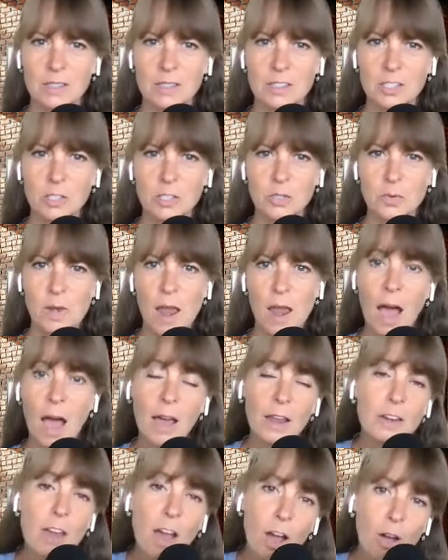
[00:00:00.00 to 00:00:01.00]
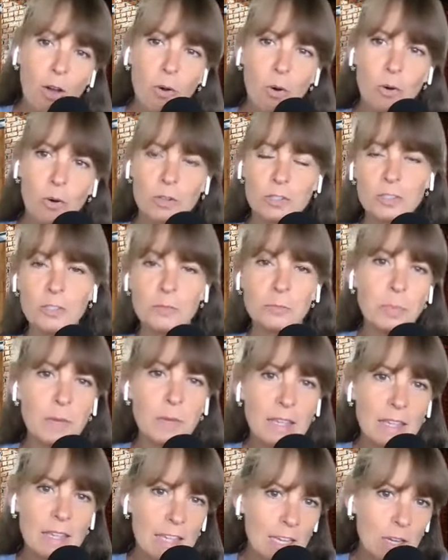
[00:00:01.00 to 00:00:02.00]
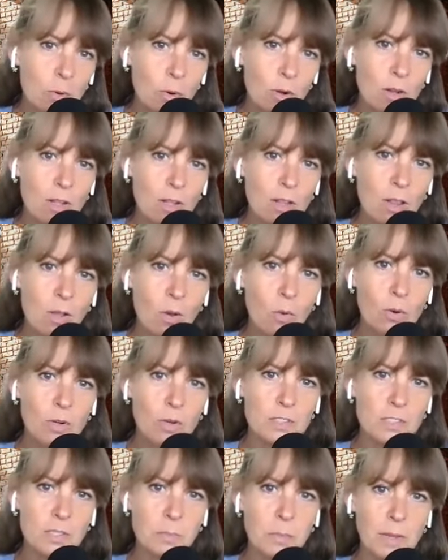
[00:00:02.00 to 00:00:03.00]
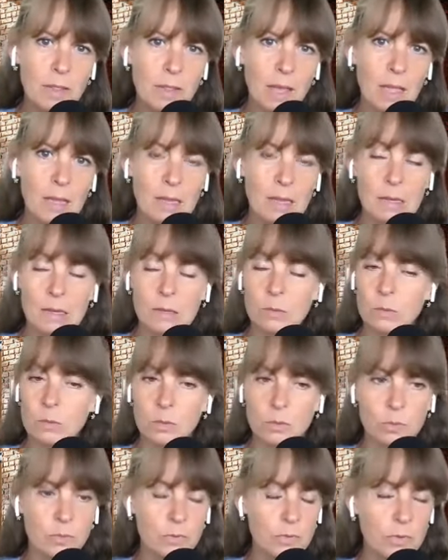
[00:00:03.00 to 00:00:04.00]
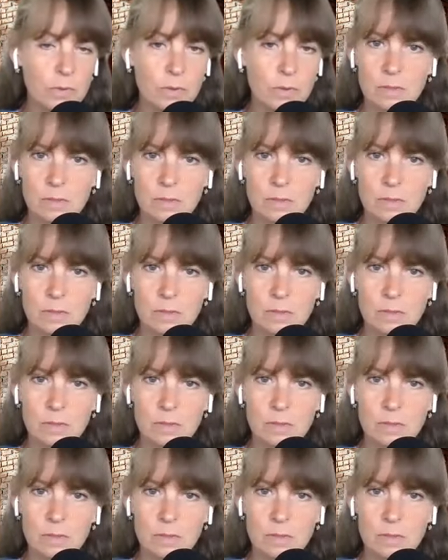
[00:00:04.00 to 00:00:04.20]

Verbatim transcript: to not know, or to be equal, or to be like, oof,